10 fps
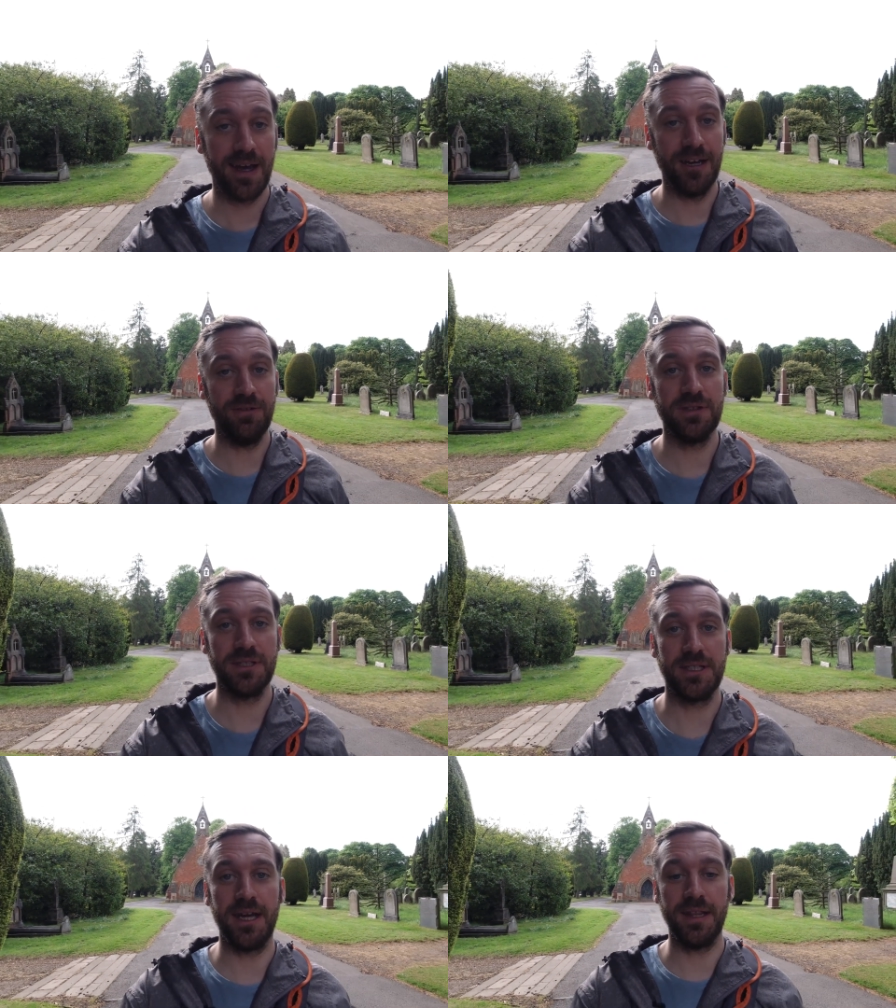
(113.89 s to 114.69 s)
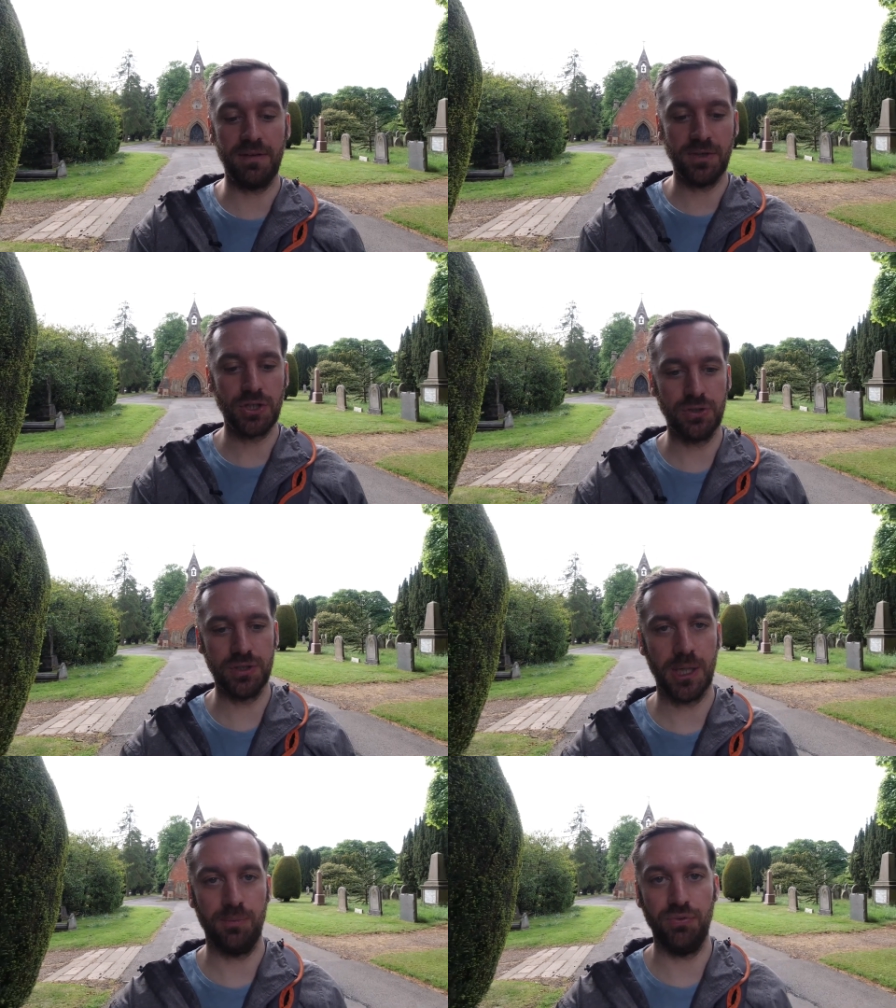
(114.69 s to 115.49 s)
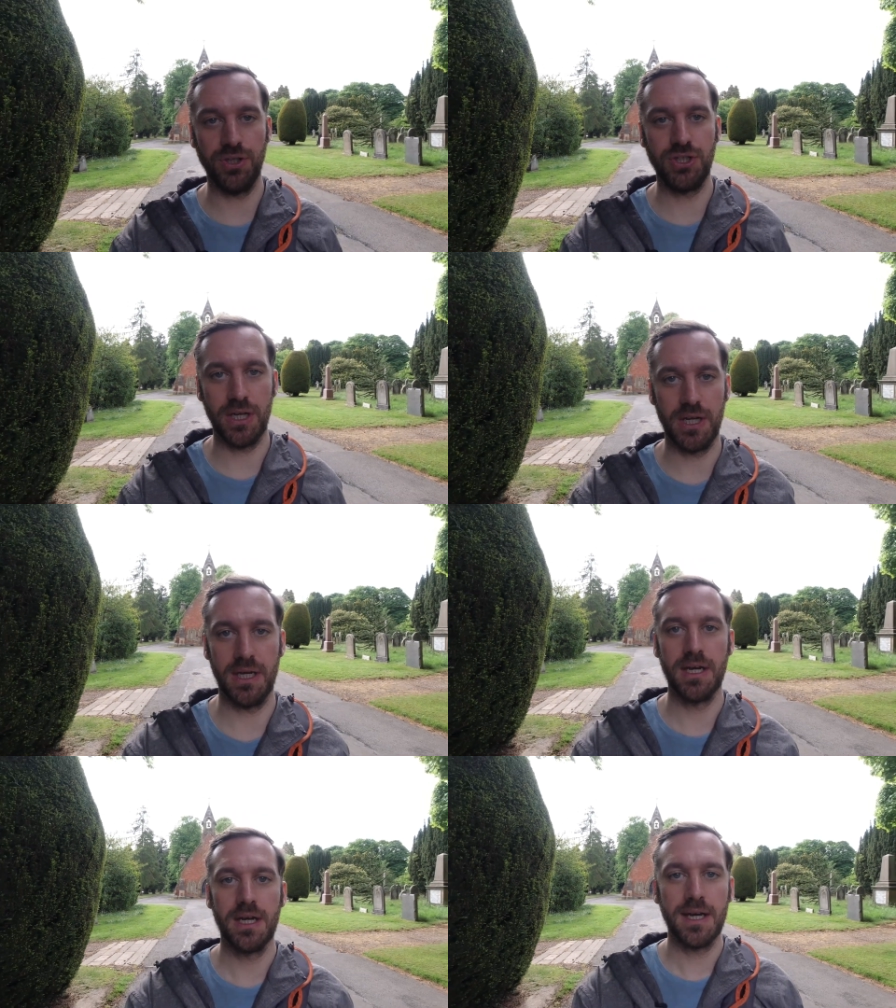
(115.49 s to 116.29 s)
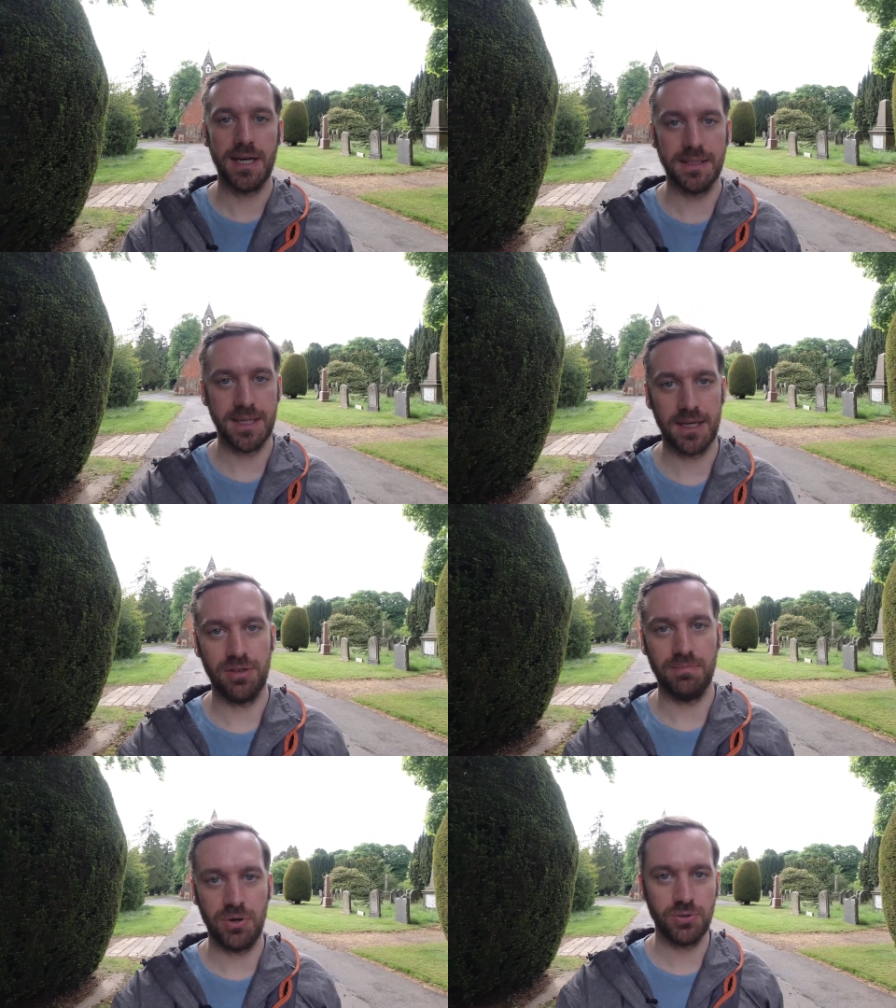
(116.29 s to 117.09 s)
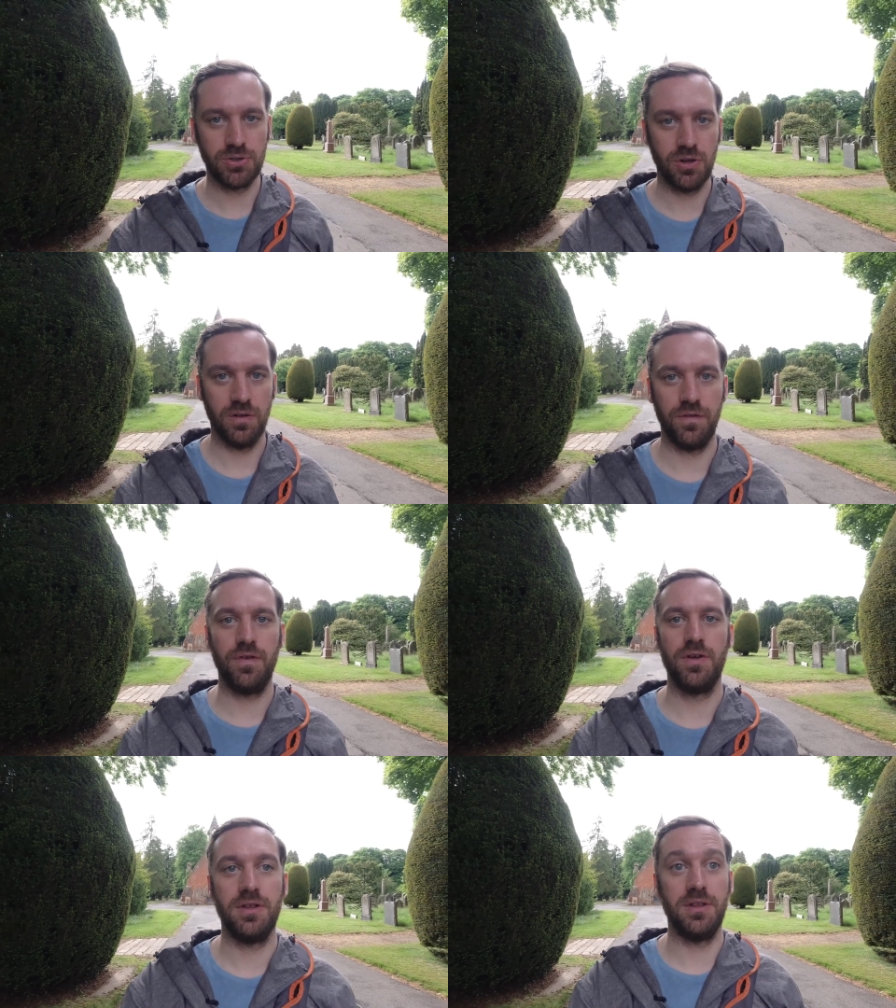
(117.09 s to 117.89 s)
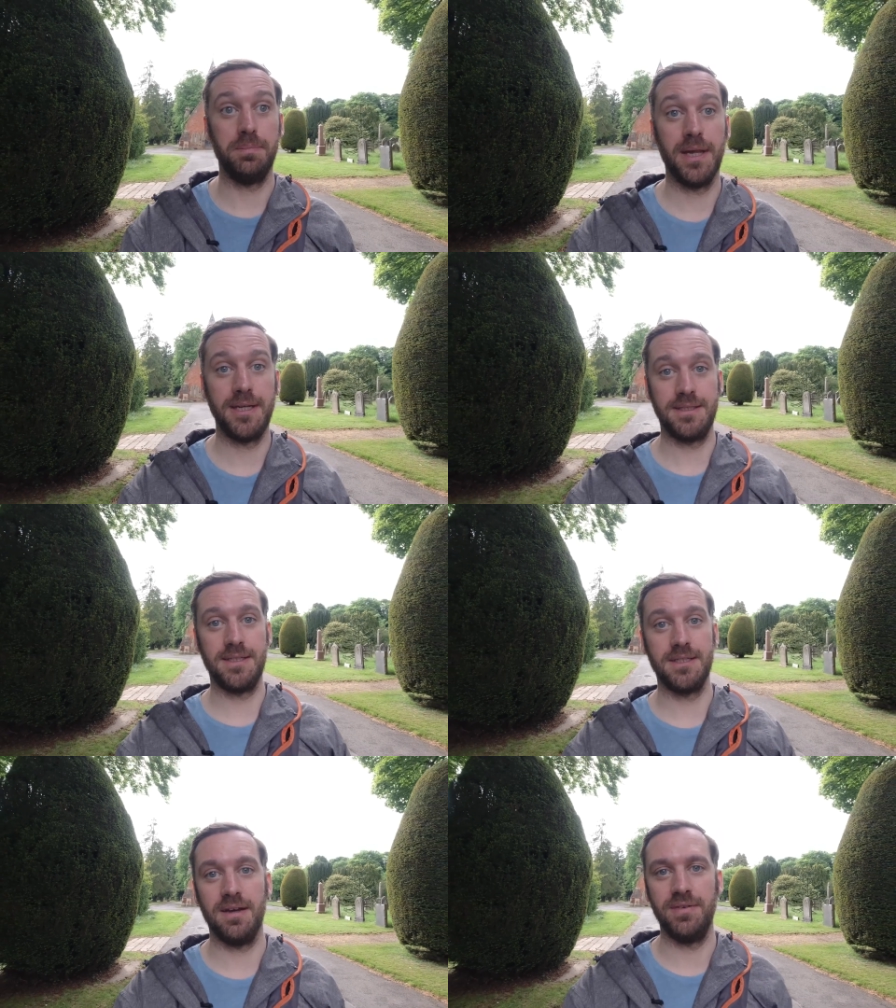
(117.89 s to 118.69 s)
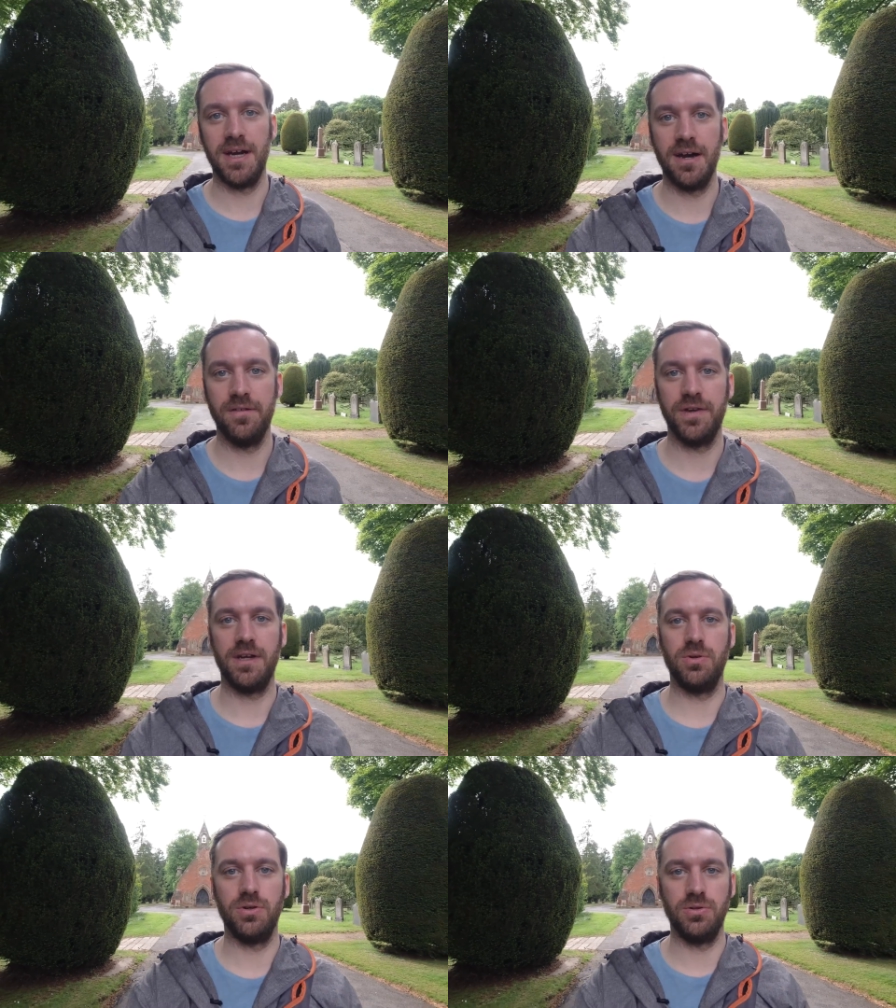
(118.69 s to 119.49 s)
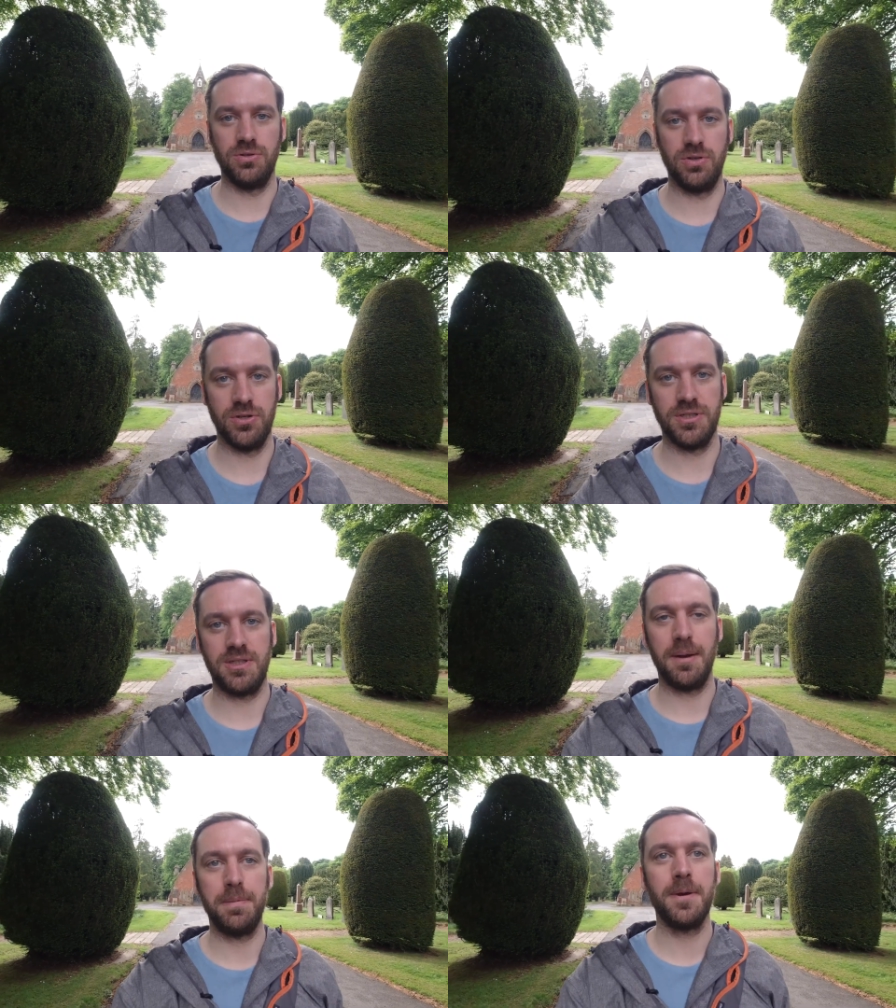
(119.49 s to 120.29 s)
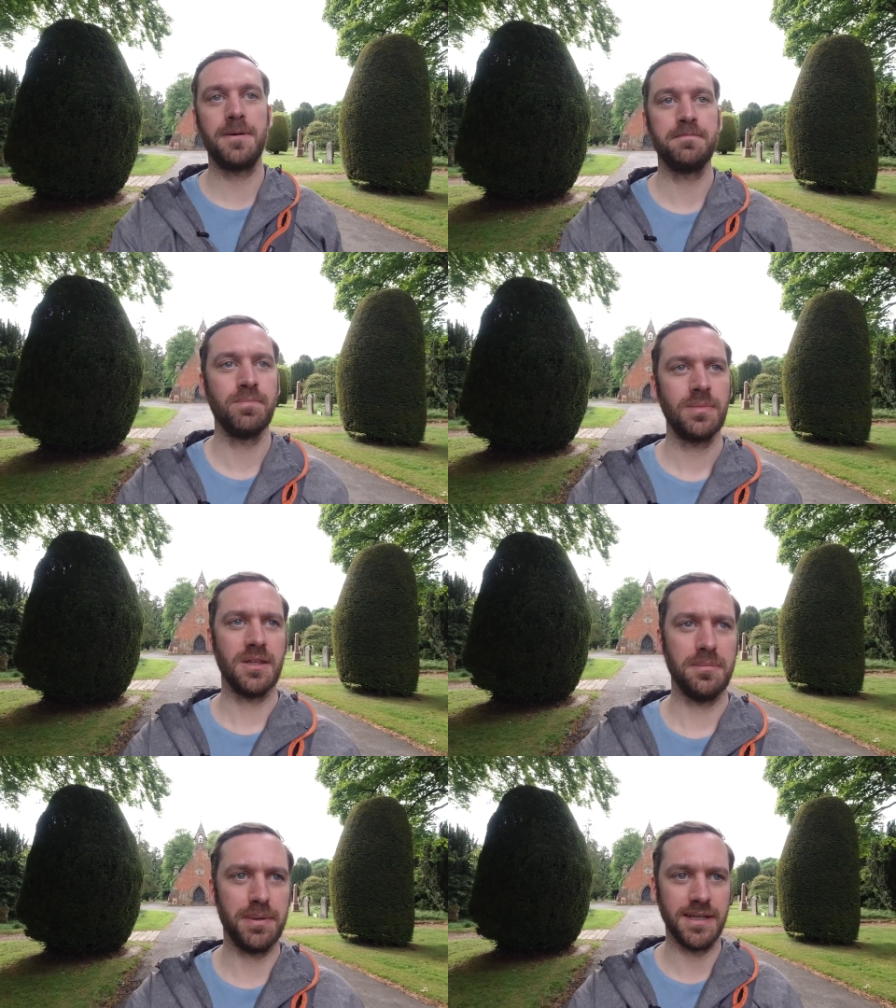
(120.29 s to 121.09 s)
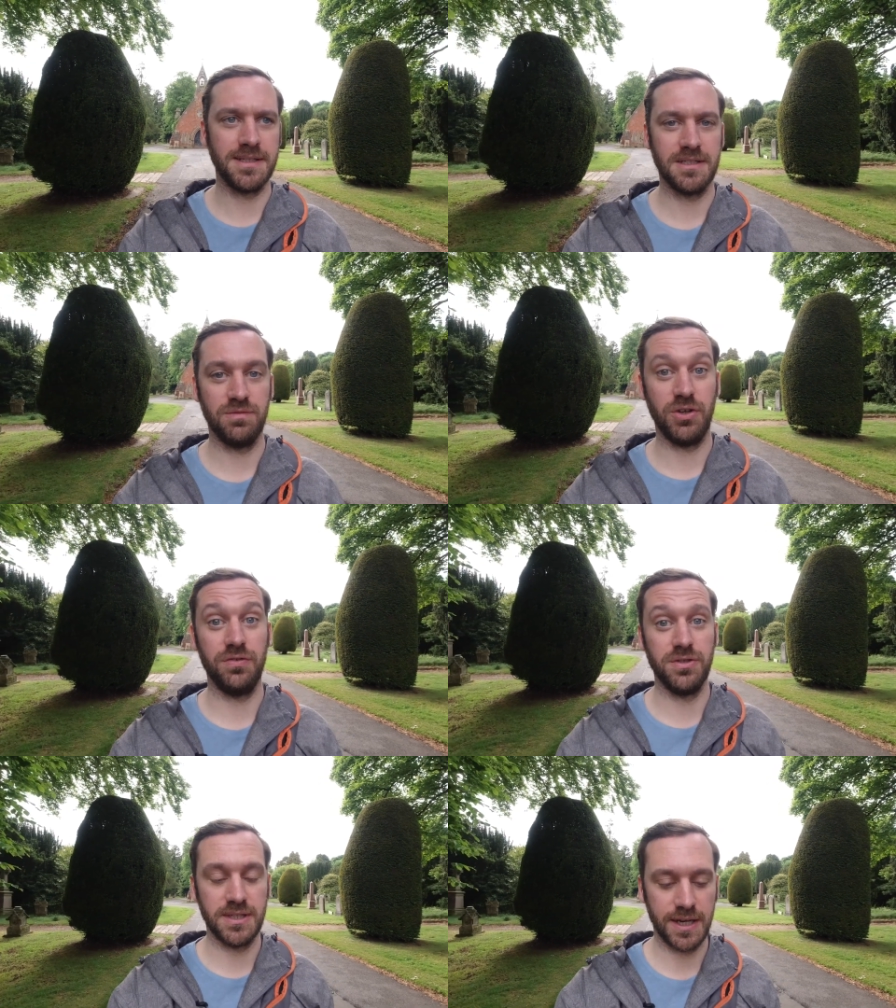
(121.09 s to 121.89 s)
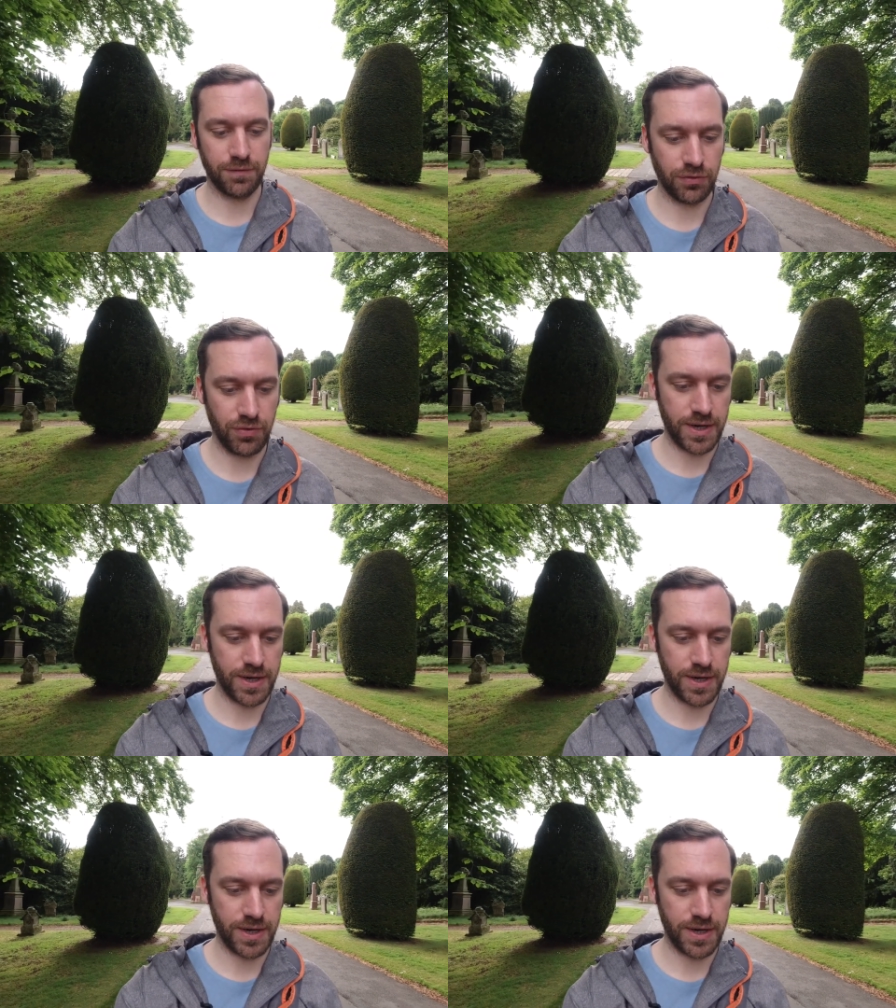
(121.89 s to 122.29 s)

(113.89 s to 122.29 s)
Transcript: I often say that we should appreciate and take the most of the places that we have on our own doorstep, the places we often take for